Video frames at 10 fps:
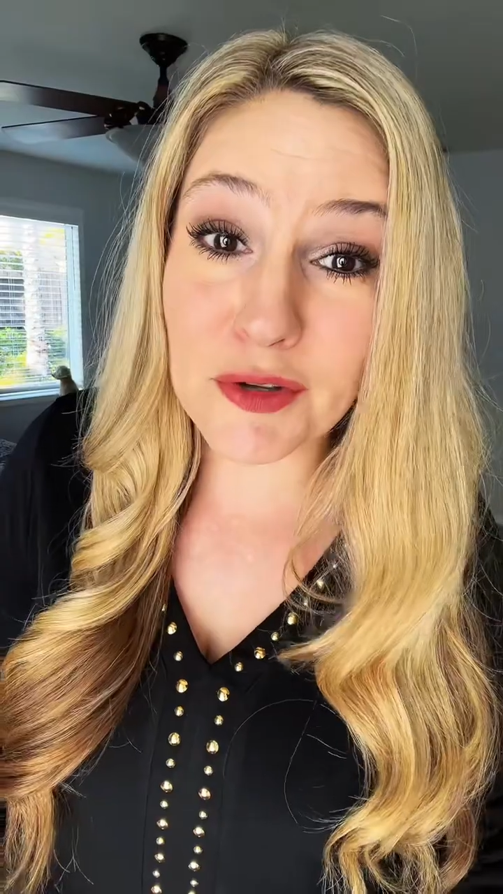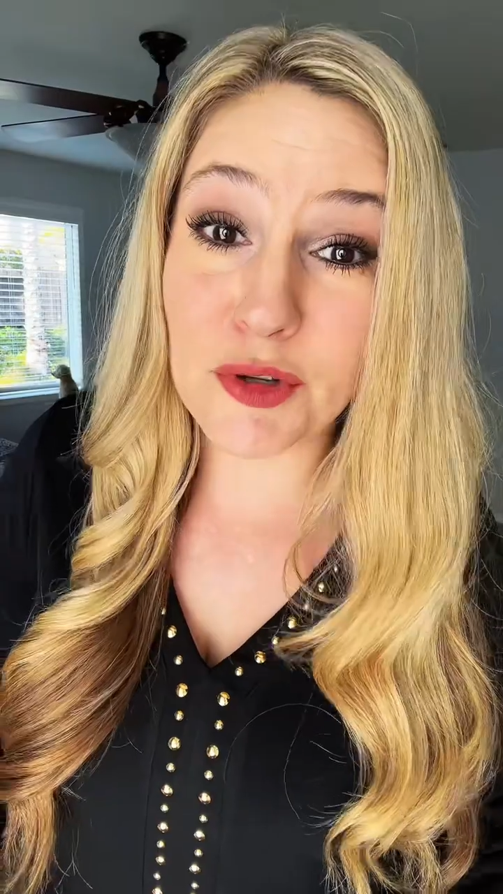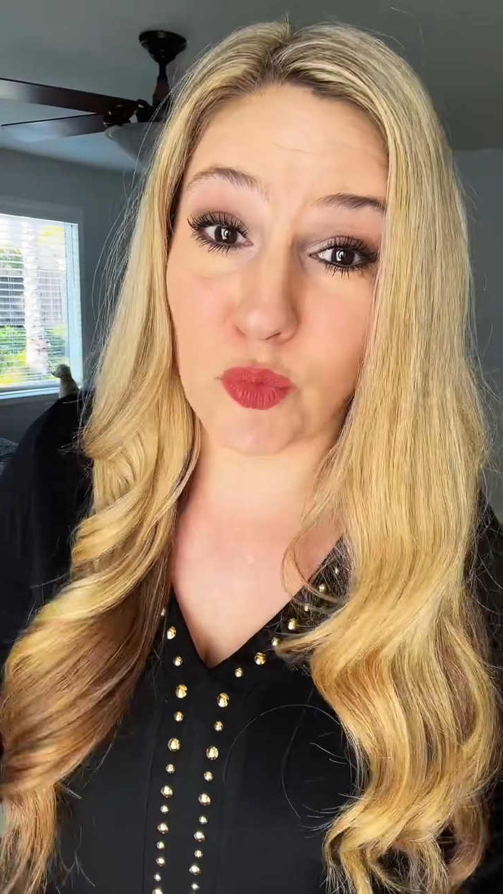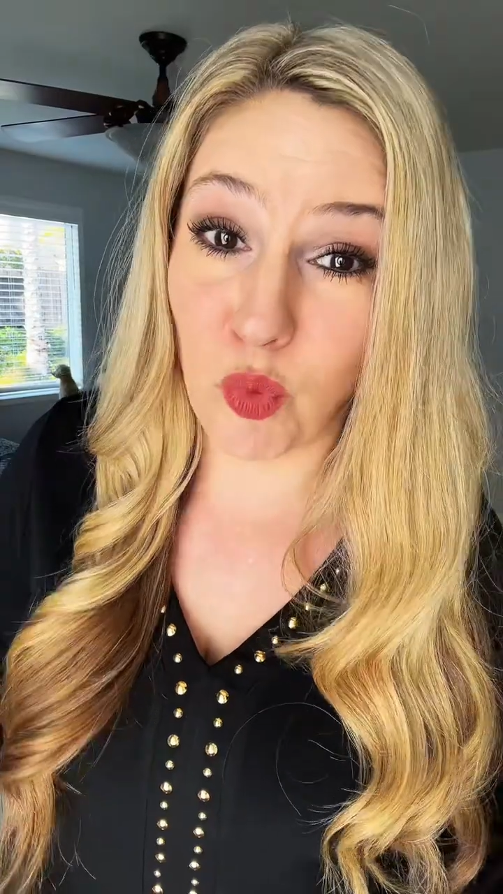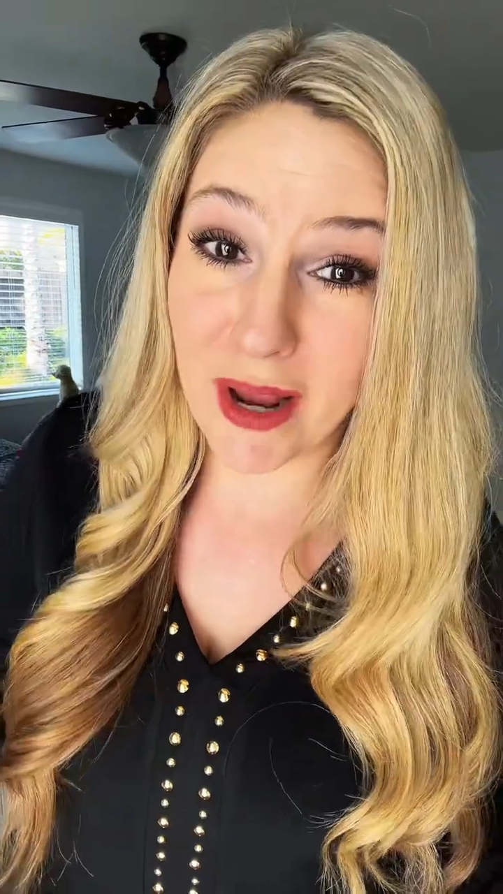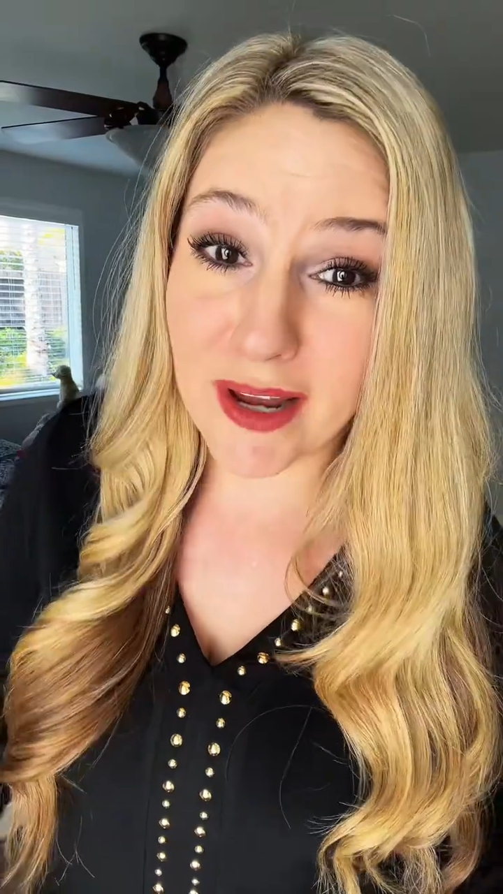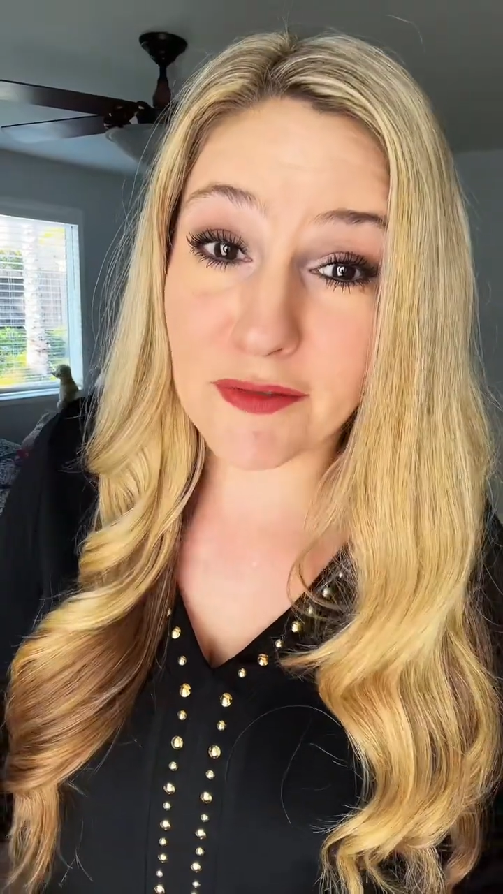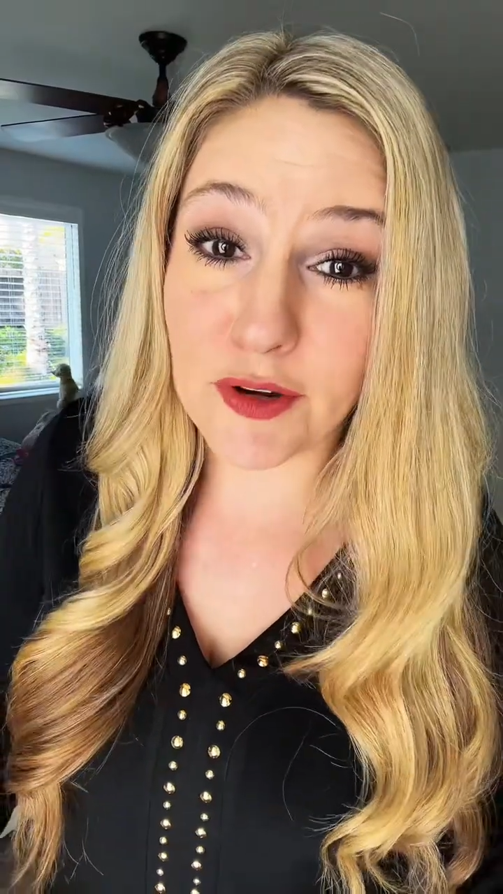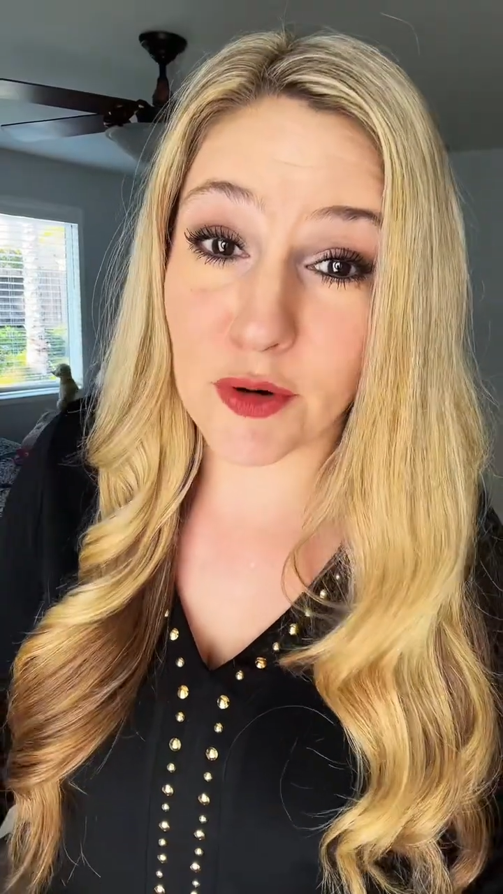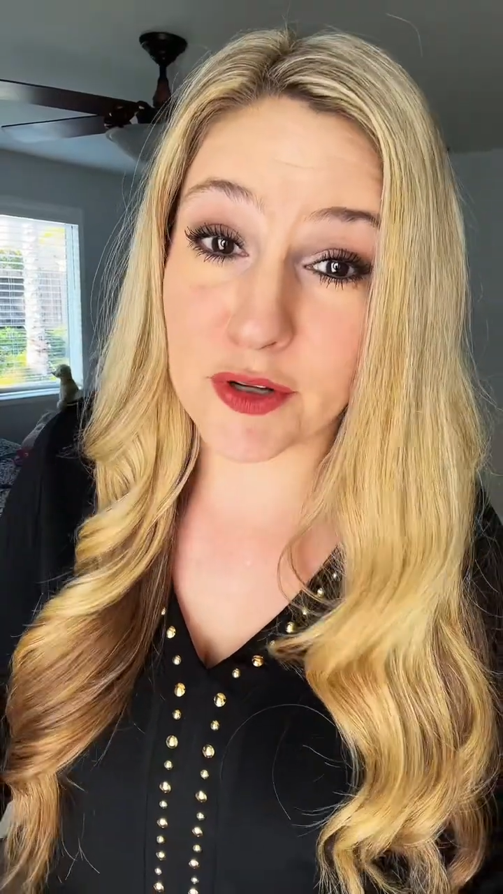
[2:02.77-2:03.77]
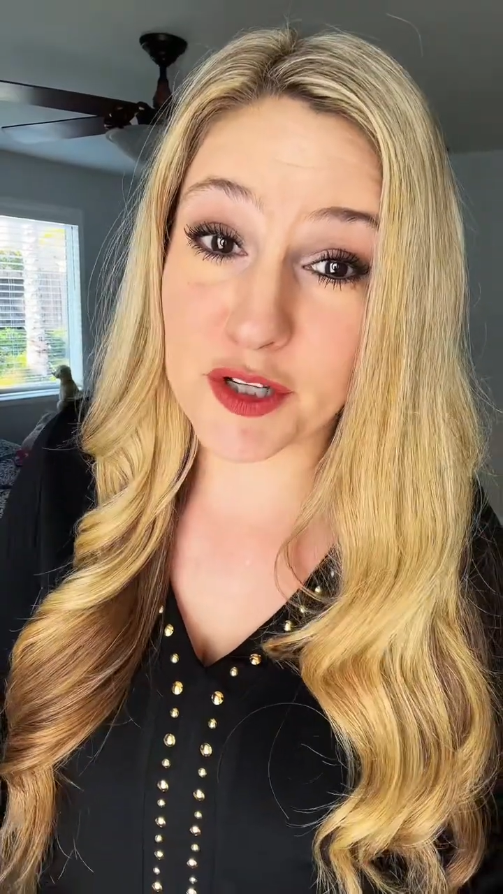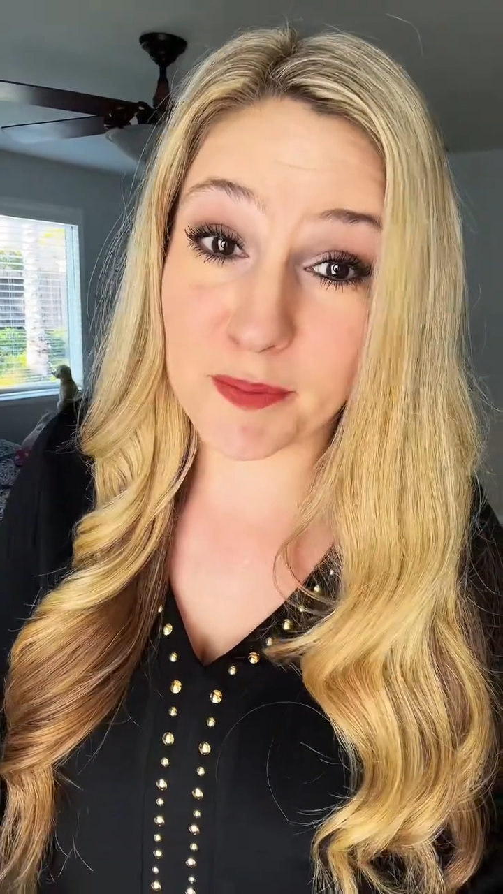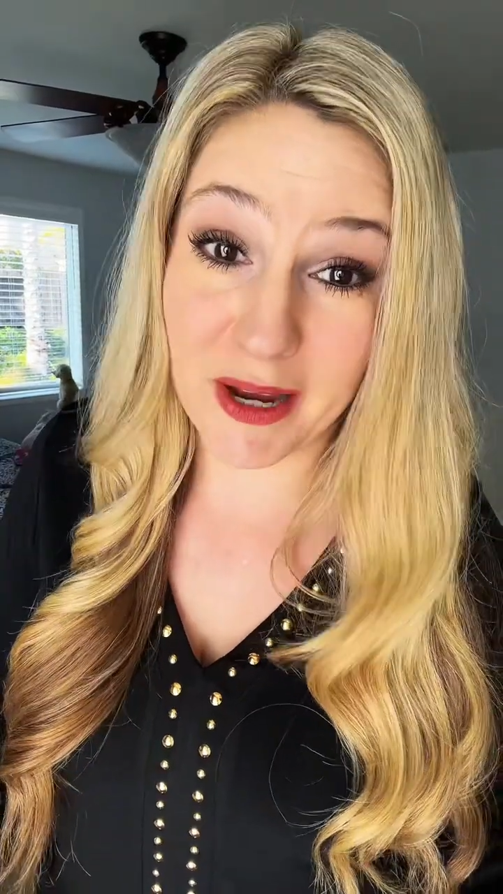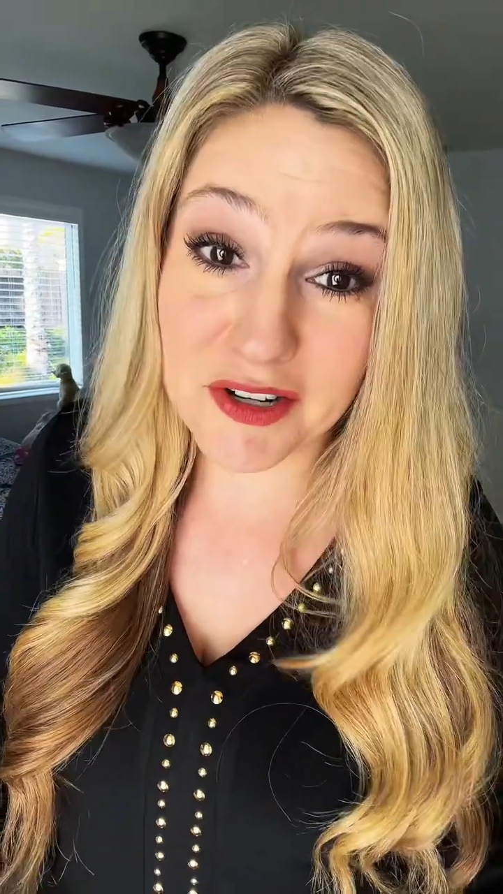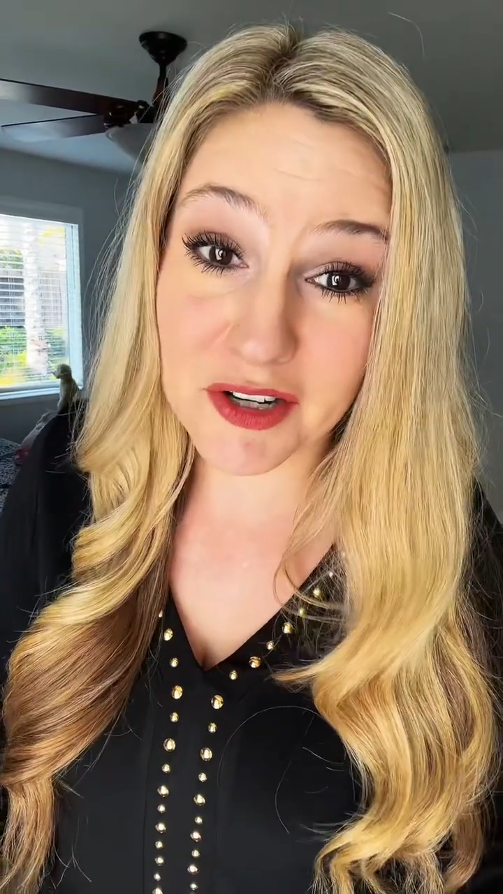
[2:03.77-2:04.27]
you to waive your
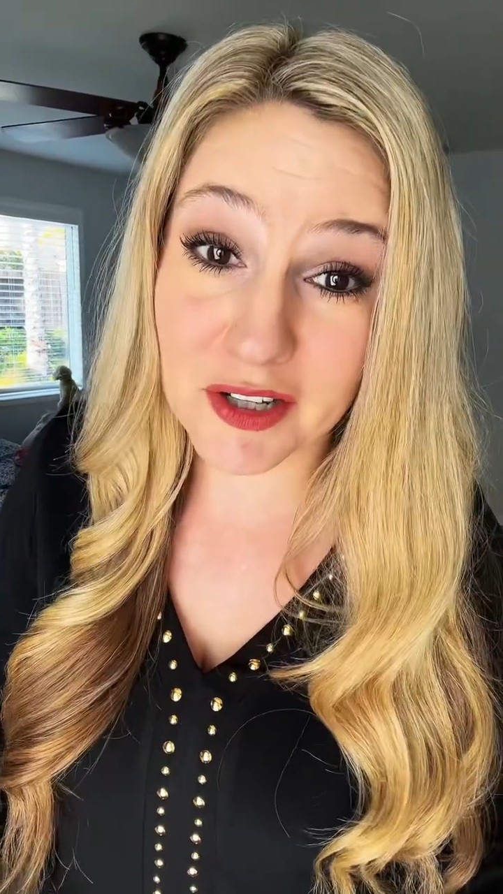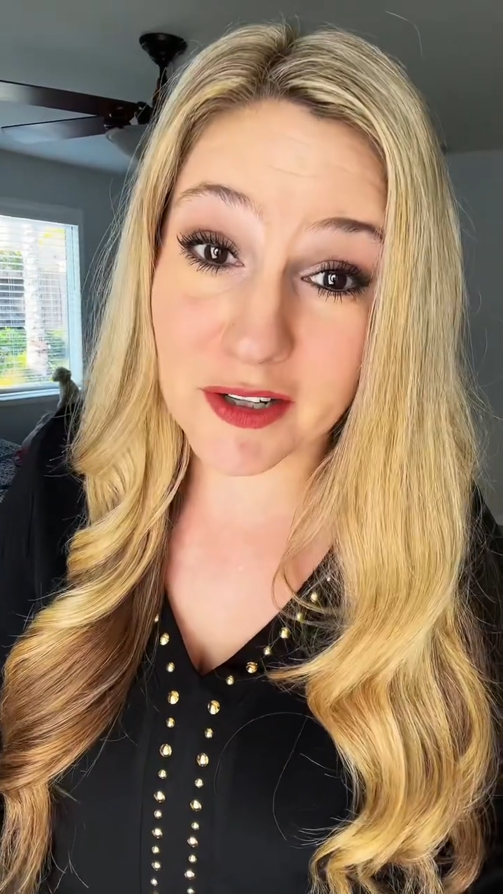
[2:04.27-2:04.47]
inspection